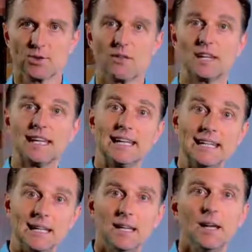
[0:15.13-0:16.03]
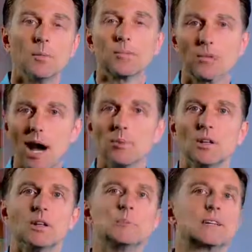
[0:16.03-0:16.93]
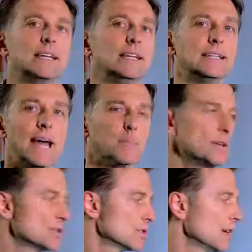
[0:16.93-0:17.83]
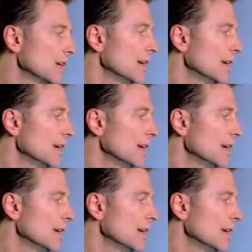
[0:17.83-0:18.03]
you have a kidney problem, kidney damage.